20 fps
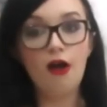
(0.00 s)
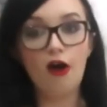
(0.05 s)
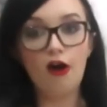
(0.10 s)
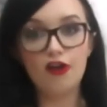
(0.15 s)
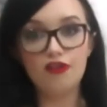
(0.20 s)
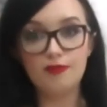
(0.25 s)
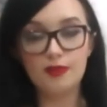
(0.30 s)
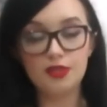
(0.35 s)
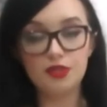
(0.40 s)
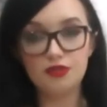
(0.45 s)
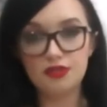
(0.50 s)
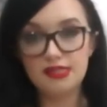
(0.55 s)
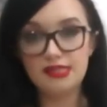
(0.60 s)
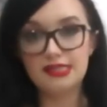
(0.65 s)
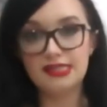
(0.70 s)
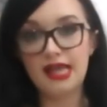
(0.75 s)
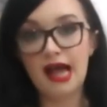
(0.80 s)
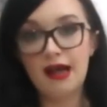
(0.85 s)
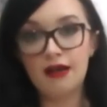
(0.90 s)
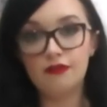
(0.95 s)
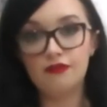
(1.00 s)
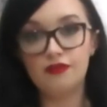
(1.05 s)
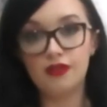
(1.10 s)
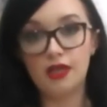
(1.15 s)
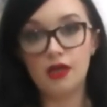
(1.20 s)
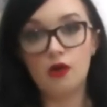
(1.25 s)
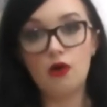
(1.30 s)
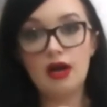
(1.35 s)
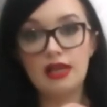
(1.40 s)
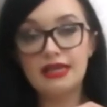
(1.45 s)
I've been using
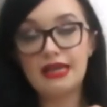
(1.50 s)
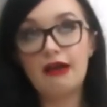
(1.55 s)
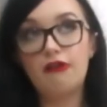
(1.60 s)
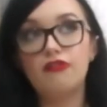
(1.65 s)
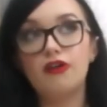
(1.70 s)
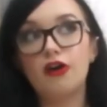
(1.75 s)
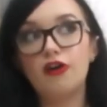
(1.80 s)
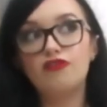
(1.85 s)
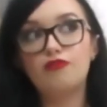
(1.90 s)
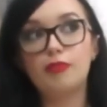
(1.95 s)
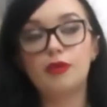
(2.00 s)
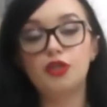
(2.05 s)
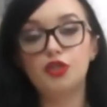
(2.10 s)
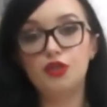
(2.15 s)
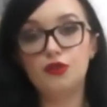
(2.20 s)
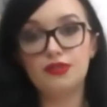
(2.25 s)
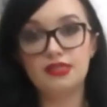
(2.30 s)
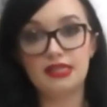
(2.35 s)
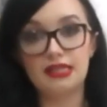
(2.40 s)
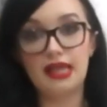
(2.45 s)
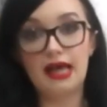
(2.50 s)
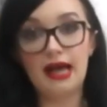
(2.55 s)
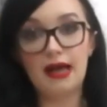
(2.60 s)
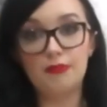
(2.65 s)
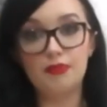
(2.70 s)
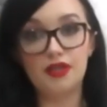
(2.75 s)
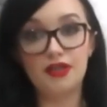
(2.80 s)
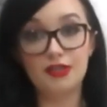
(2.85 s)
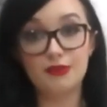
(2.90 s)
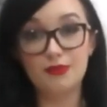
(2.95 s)
Cetaphil, and now that I've been using
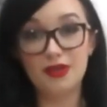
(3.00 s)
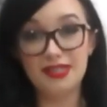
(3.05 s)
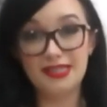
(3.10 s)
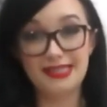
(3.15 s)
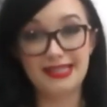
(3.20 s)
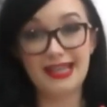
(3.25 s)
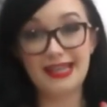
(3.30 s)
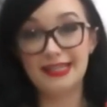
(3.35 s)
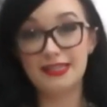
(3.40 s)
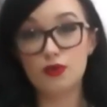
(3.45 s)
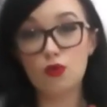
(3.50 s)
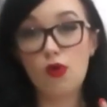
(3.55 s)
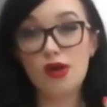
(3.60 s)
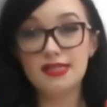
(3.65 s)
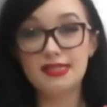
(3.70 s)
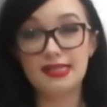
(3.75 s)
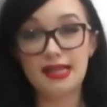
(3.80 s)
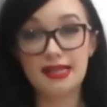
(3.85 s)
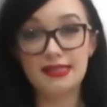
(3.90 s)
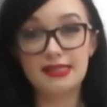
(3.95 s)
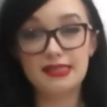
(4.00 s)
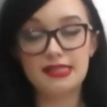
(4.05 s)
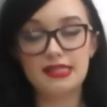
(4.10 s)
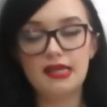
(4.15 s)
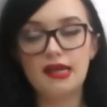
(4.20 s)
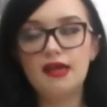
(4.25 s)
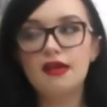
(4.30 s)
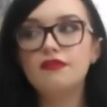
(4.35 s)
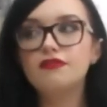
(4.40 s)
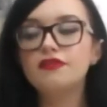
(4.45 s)
that, because my skin is quite
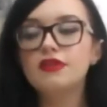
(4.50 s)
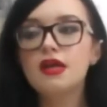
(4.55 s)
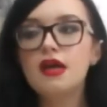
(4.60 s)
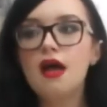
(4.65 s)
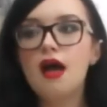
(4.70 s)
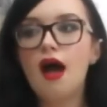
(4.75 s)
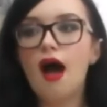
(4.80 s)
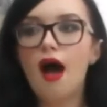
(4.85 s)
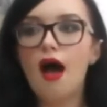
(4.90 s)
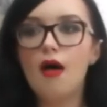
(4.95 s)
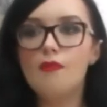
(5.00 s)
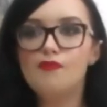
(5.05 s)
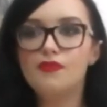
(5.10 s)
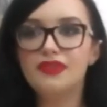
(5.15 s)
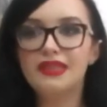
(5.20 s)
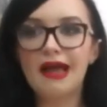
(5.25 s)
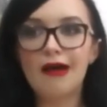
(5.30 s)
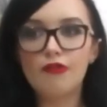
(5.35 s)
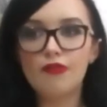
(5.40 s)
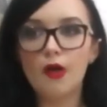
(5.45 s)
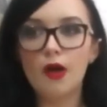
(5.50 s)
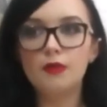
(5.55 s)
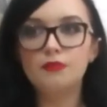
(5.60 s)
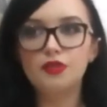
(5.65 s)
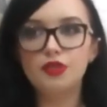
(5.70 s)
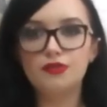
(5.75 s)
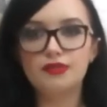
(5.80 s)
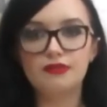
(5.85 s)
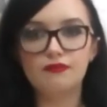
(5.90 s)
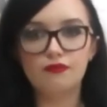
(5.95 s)
sensitive, now that I'm
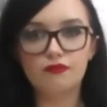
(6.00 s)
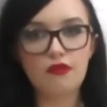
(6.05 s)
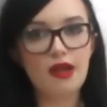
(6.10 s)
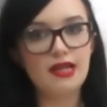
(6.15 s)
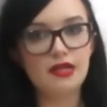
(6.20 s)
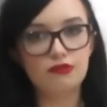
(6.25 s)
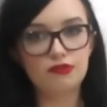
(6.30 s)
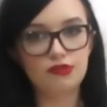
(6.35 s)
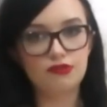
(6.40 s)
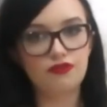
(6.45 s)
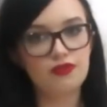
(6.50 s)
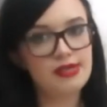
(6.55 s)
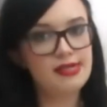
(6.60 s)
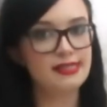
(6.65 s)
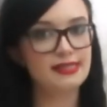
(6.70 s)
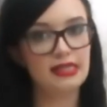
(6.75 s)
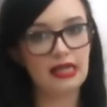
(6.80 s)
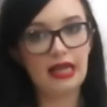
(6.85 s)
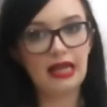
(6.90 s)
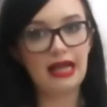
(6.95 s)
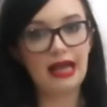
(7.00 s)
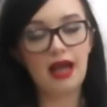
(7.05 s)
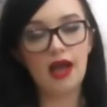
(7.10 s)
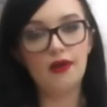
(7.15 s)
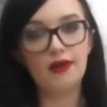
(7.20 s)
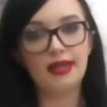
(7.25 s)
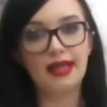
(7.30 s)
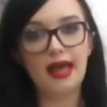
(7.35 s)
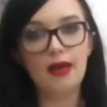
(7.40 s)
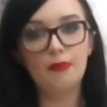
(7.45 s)
using fragrance-free
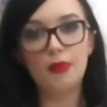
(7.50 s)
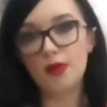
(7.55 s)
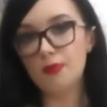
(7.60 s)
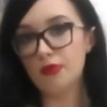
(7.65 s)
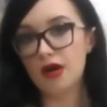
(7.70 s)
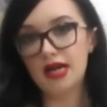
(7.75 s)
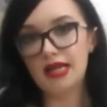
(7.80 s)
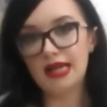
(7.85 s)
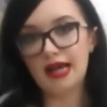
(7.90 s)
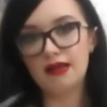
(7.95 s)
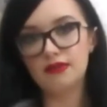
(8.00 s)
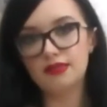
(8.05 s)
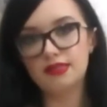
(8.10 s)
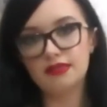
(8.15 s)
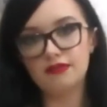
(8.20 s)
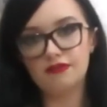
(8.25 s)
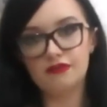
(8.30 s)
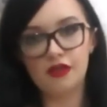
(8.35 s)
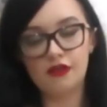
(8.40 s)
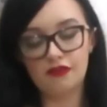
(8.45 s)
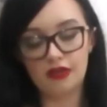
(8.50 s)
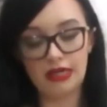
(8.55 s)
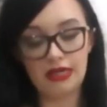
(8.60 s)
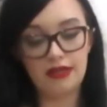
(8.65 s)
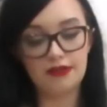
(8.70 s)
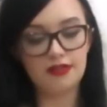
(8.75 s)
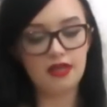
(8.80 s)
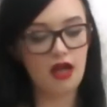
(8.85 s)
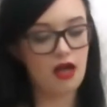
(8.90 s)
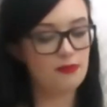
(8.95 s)
skincare again, my breakouts have
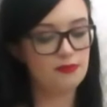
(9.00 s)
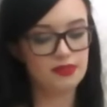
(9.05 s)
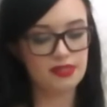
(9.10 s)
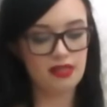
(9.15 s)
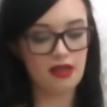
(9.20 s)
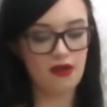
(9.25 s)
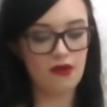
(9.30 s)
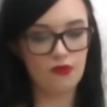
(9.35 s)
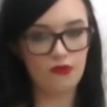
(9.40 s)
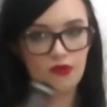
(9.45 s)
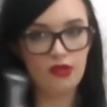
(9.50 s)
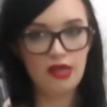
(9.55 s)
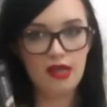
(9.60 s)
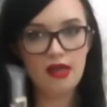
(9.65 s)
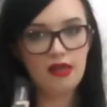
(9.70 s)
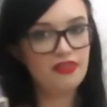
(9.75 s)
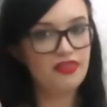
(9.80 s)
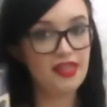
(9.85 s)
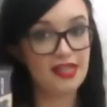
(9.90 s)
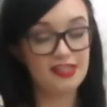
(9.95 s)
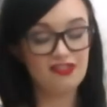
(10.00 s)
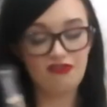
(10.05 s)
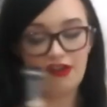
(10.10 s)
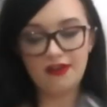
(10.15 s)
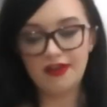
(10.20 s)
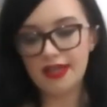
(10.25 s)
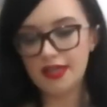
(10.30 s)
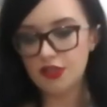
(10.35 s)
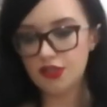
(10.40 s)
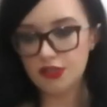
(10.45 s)
cleared up. So this
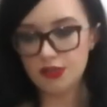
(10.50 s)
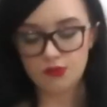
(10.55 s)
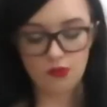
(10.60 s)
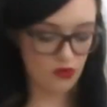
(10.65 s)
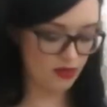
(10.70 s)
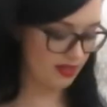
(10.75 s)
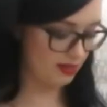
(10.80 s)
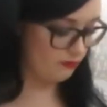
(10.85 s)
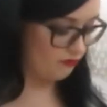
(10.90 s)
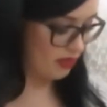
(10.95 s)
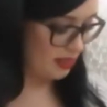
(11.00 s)
foundation's working